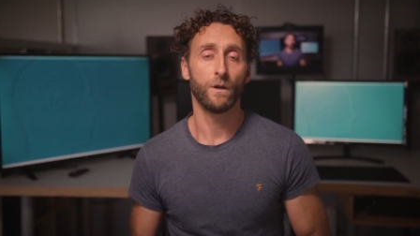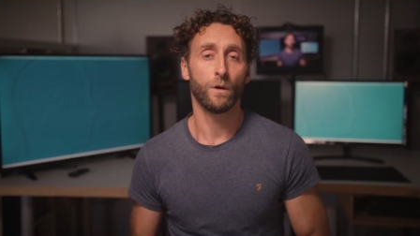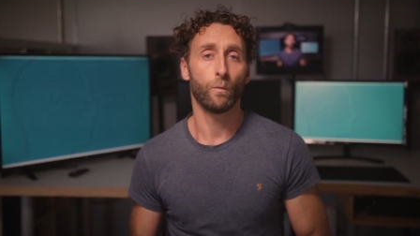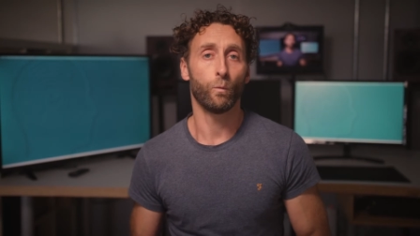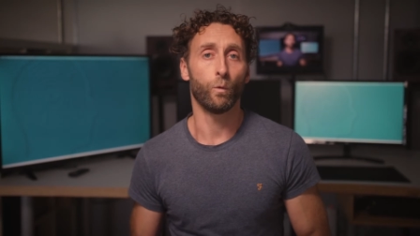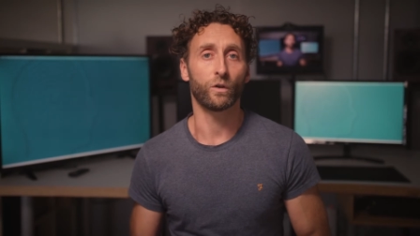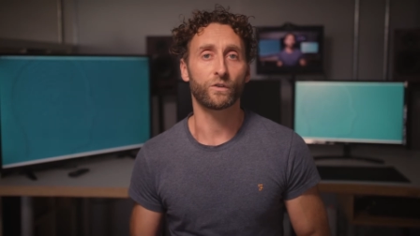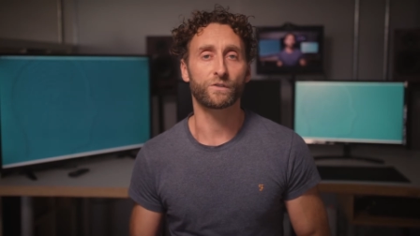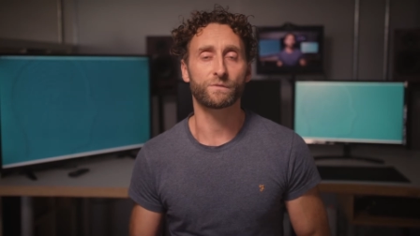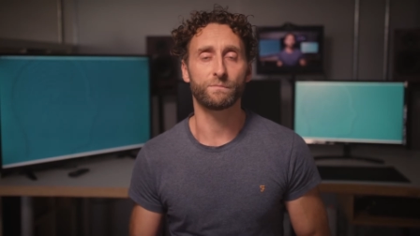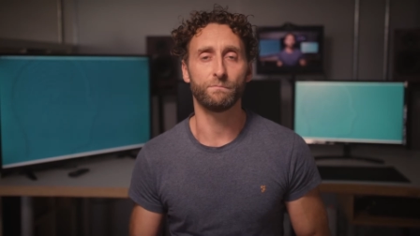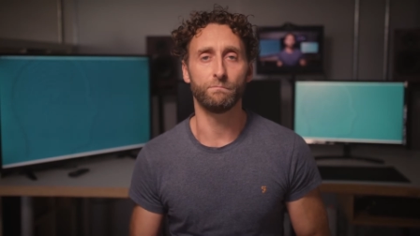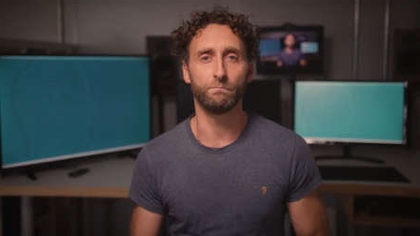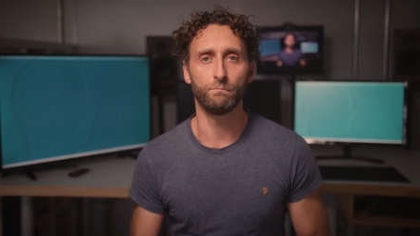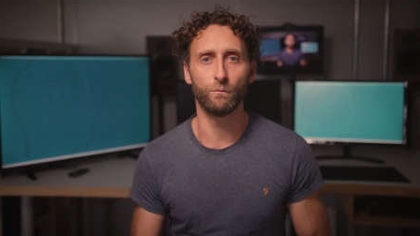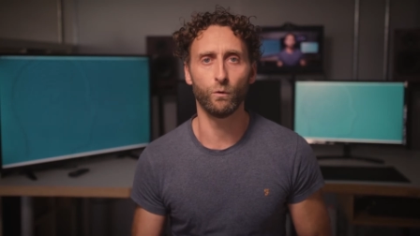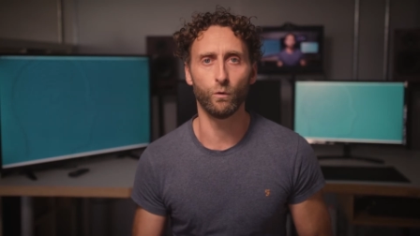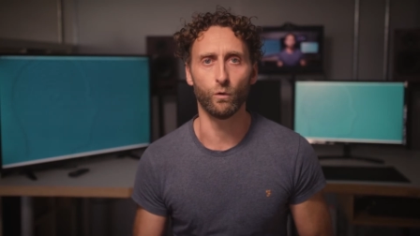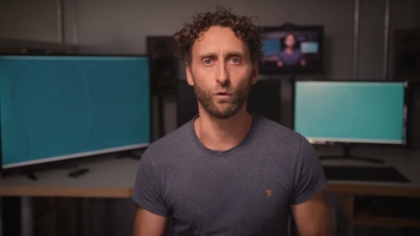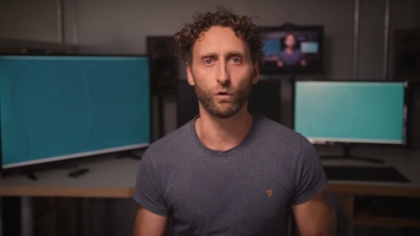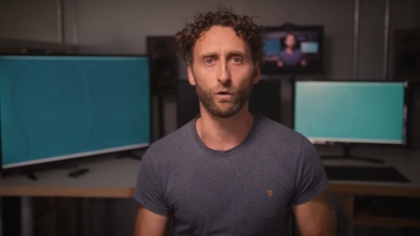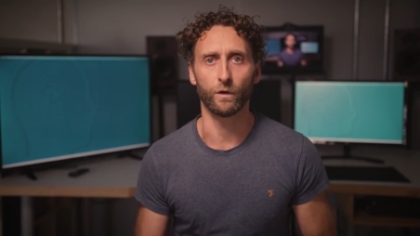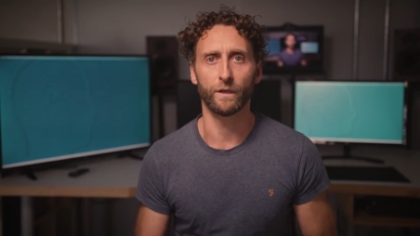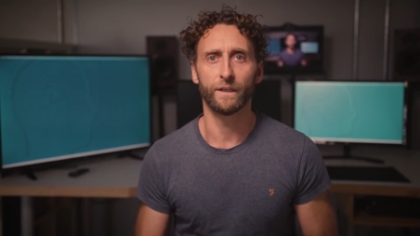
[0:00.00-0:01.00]
What's
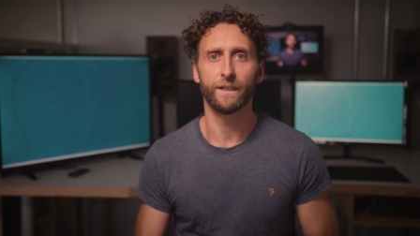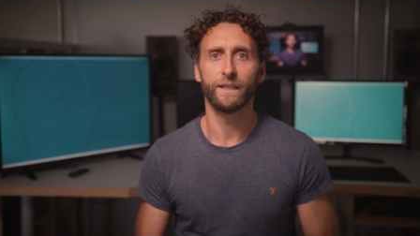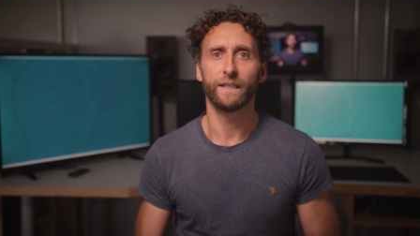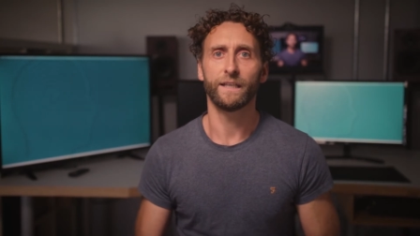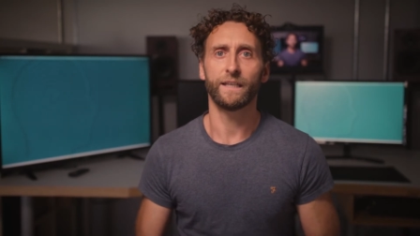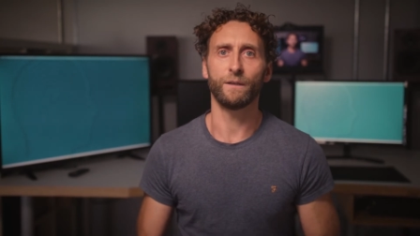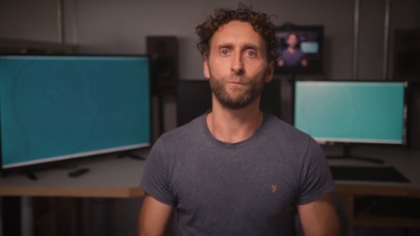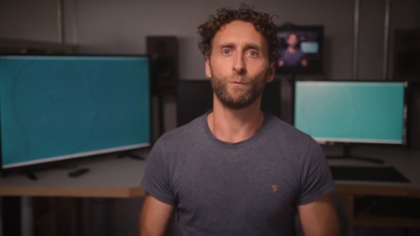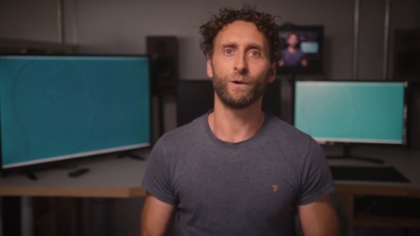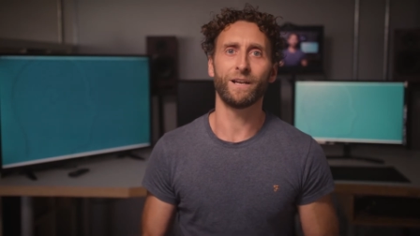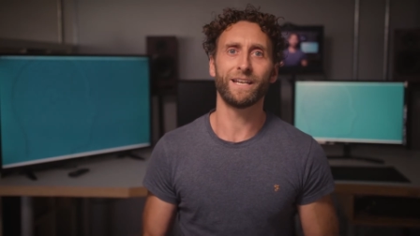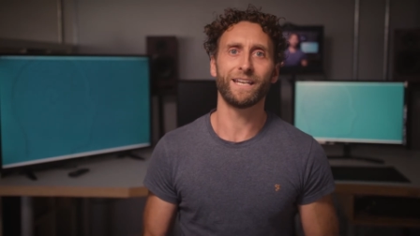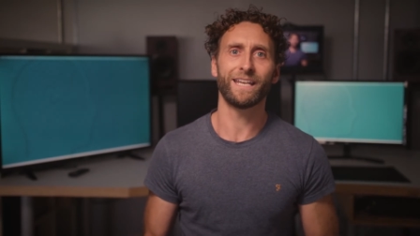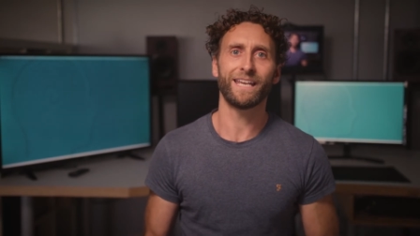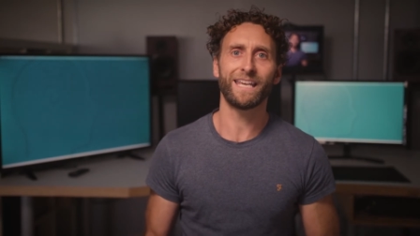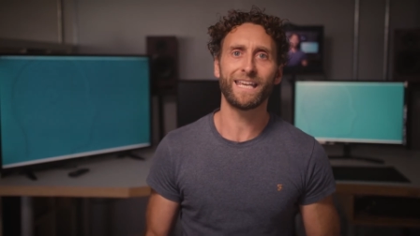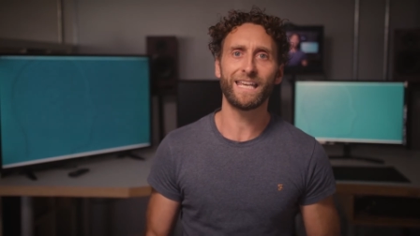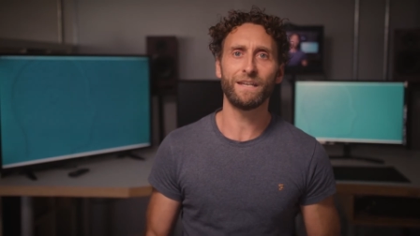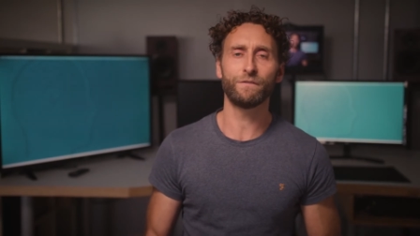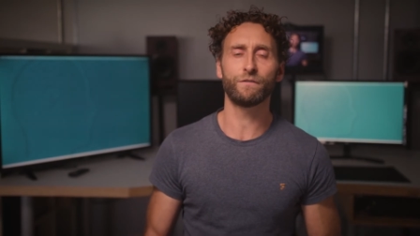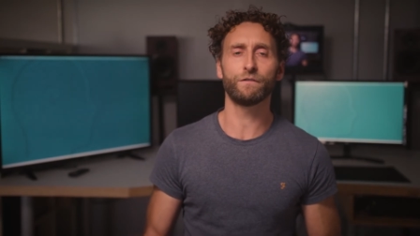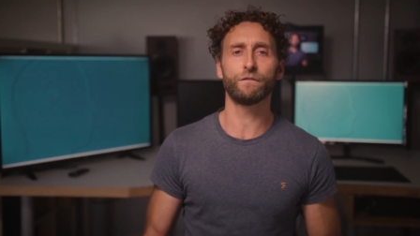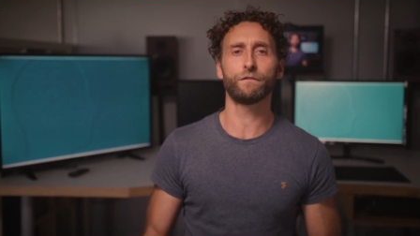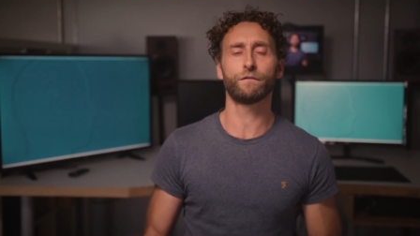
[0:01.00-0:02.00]
more, he went
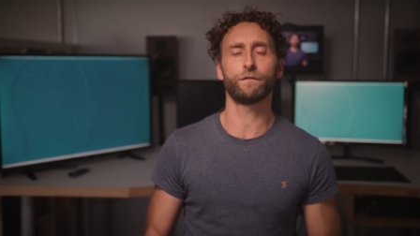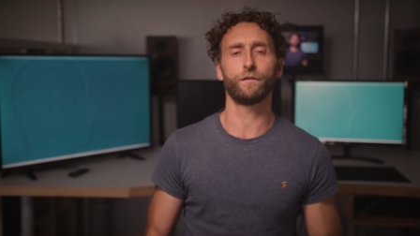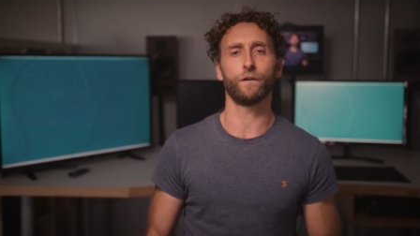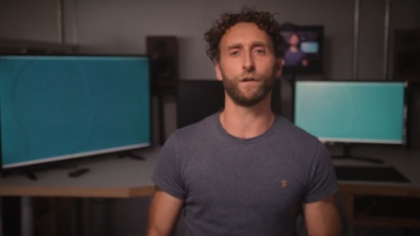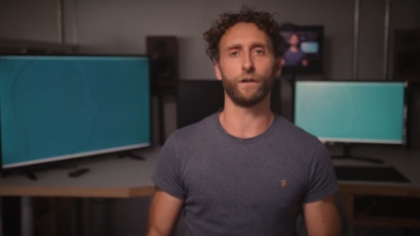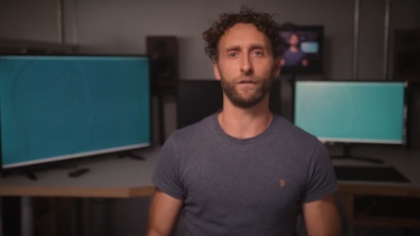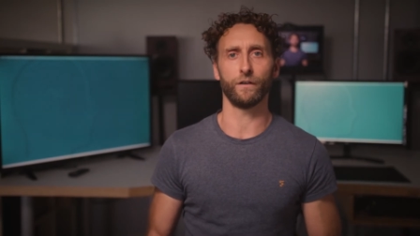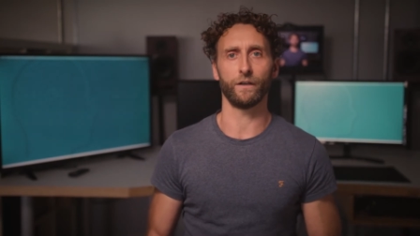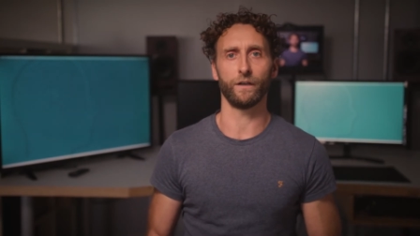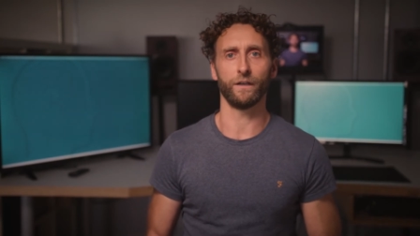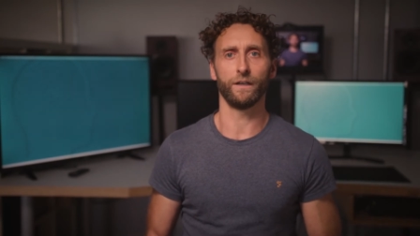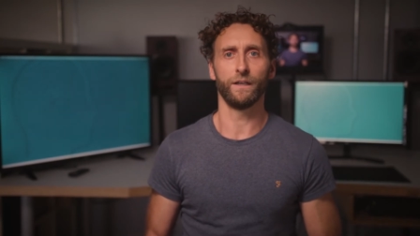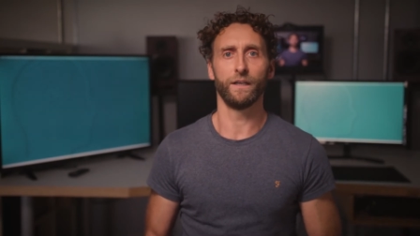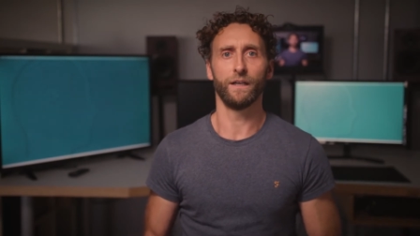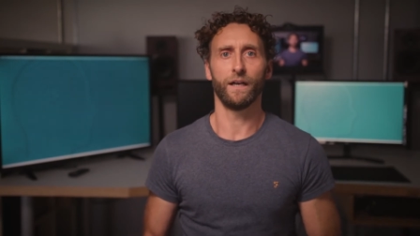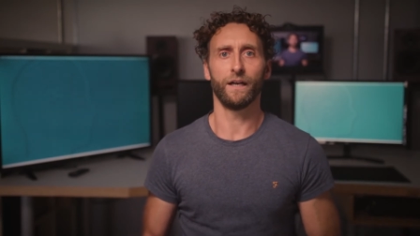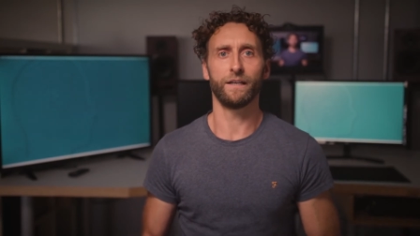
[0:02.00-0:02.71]
even further